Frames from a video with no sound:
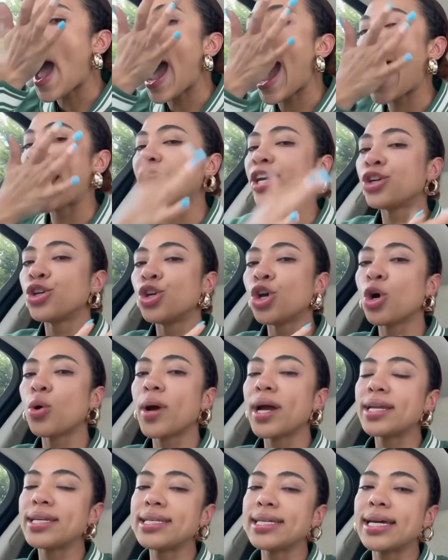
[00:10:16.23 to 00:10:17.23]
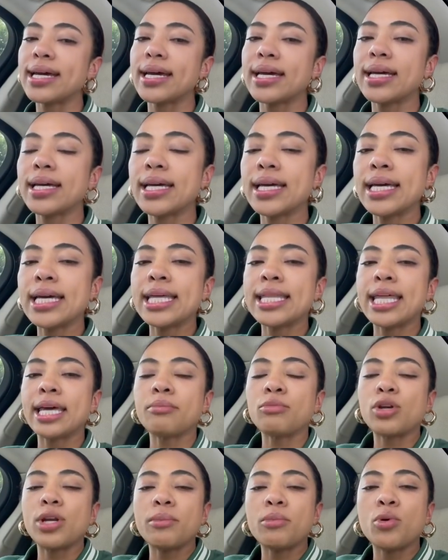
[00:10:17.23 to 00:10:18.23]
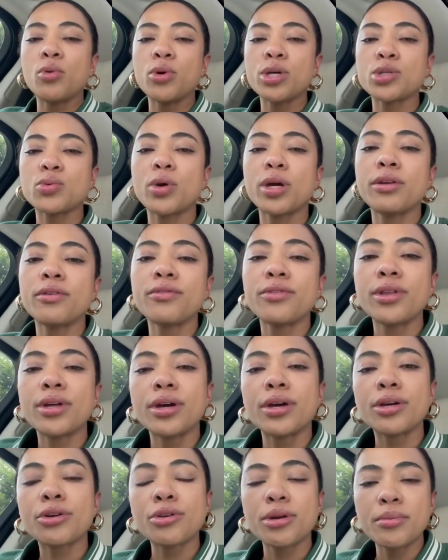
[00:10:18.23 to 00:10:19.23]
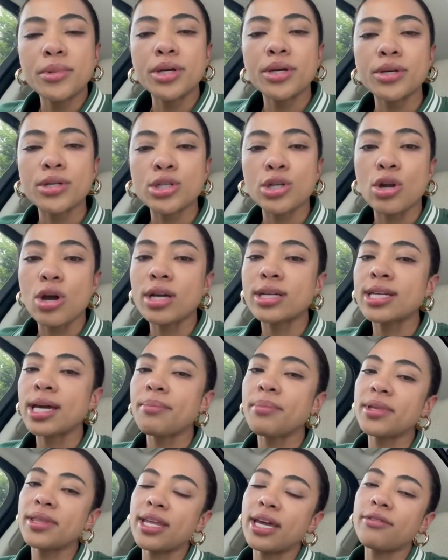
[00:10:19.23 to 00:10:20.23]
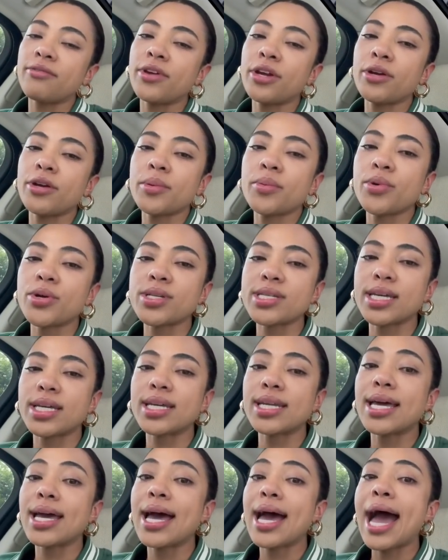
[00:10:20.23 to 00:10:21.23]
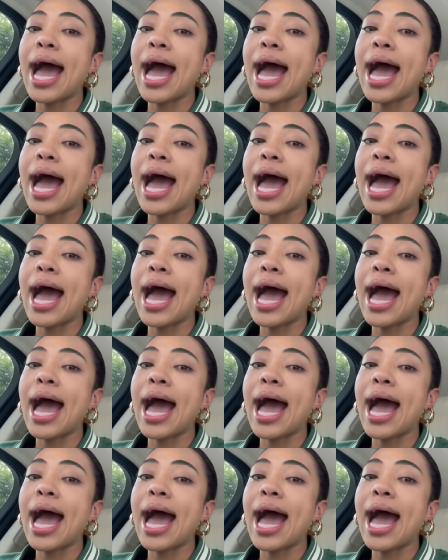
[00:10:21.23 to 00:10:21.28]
I had no idea that Molemo was one of the criminals locked up in that very prison.